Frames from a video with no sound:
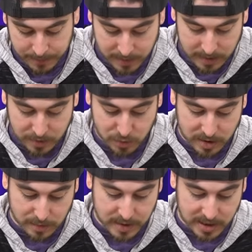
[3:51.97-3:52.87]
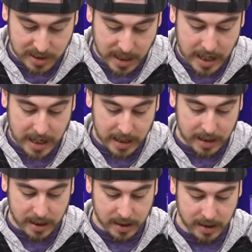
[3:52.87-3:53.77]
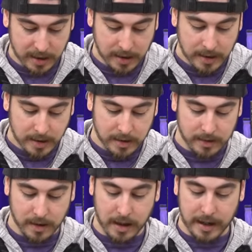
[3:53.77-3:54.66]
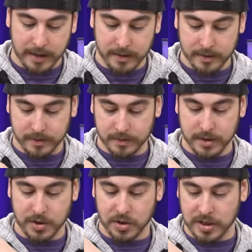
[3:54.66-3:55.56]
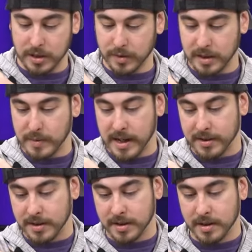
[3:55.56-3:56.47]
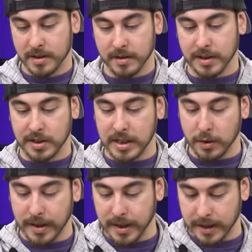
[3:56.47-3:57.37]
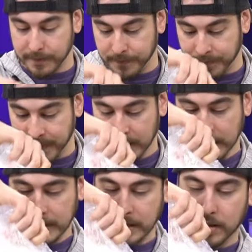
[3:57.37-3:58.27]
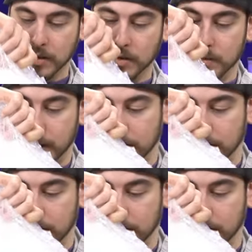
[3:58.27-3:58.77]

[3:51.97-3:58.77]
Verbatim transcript: This was a mistake. All right, let's just deal with the mess. Let's deal with it. Oh my